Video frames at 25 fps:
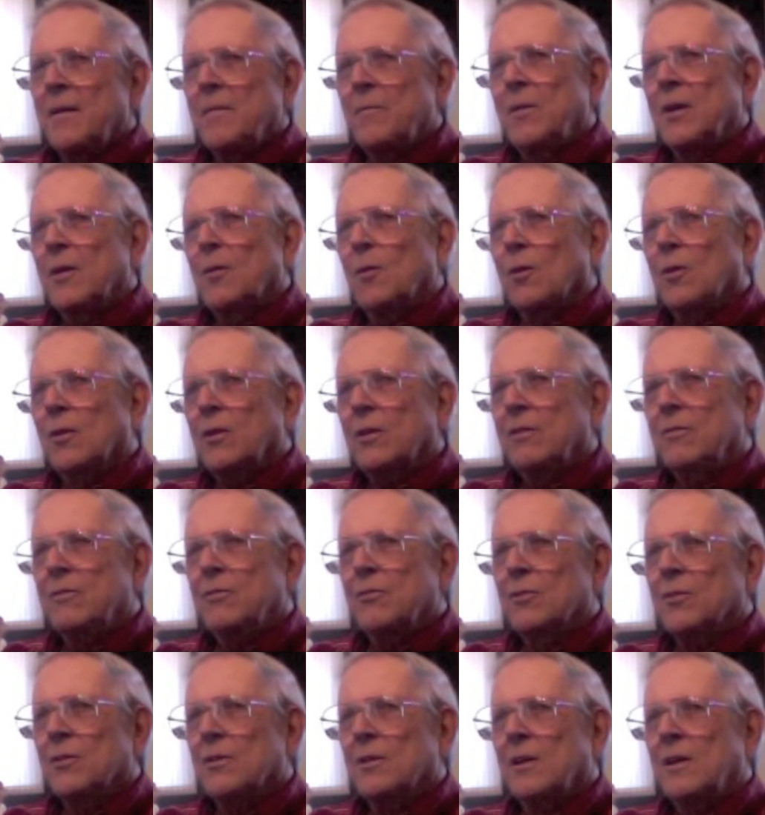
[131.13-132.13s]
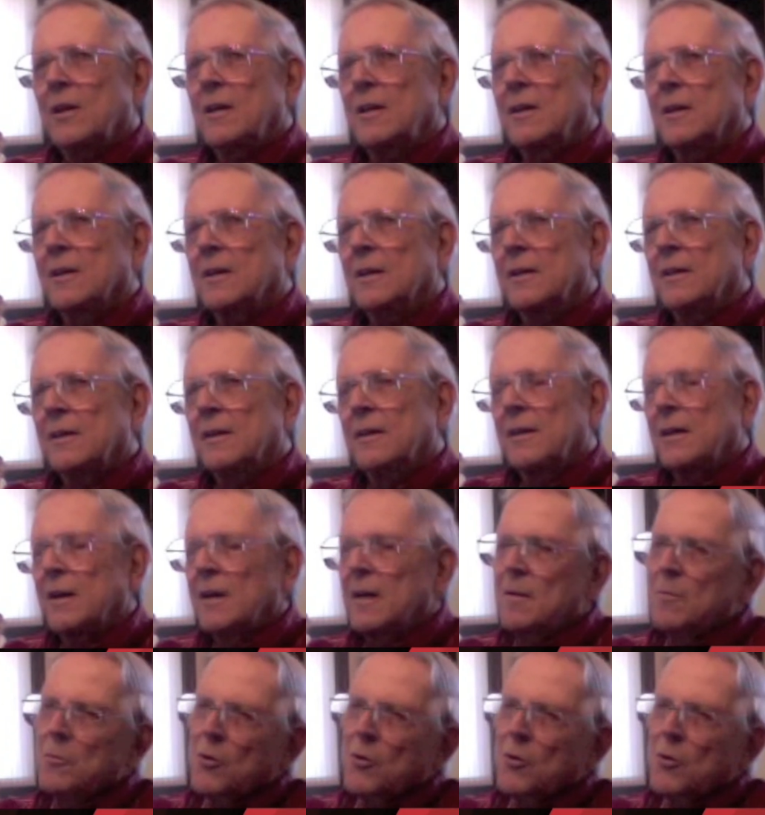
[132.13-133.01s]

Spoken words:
They were looking for a